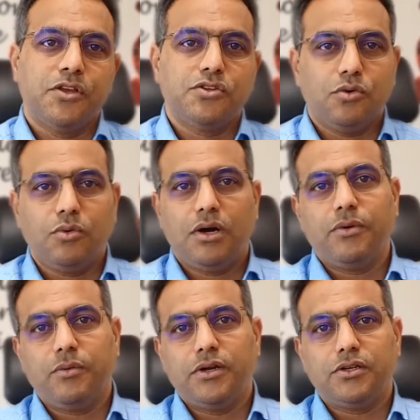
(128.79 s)
So what
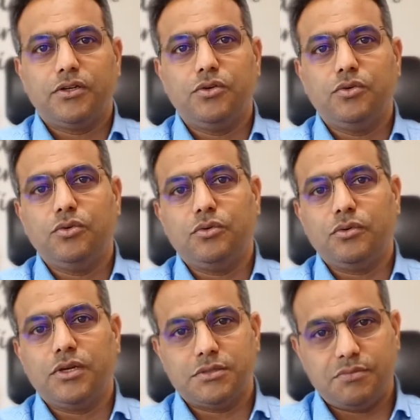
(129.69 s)
we want to do
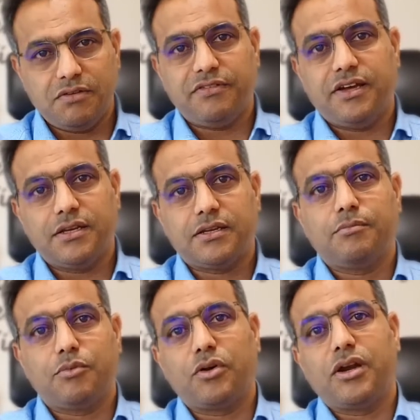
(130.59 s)
is prevent
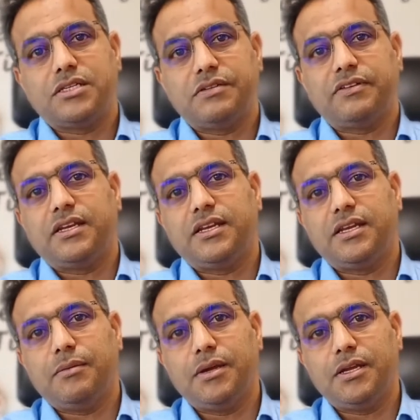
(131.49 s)
progressive kidney
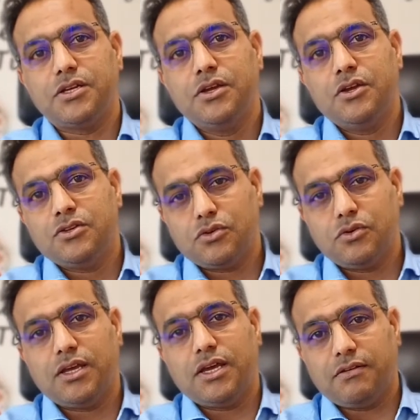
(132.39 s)
damage so
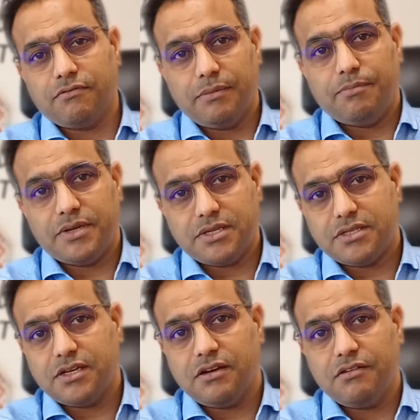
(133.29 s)
that we
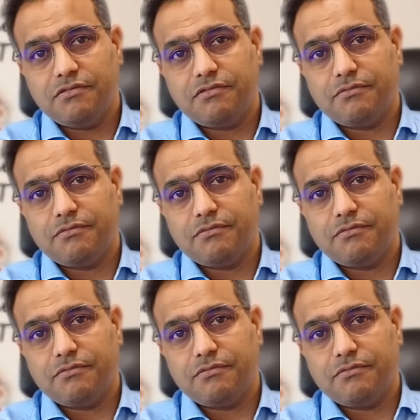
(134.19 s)
preserve